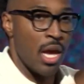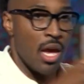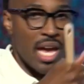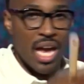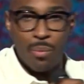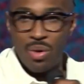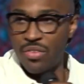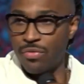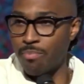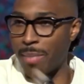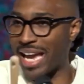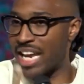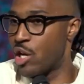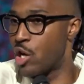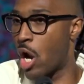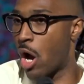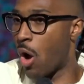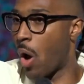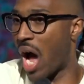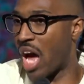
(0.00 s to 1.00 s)
and we've made
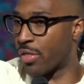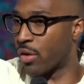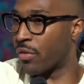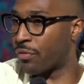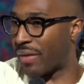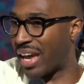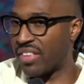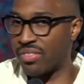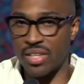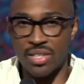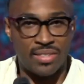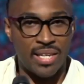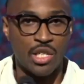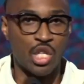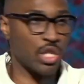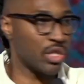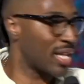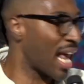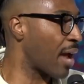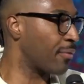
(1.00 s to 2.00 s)
no other faith
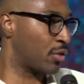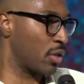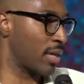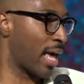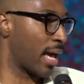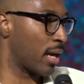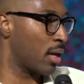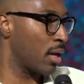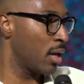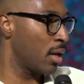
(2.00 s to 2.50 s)
decisions after that.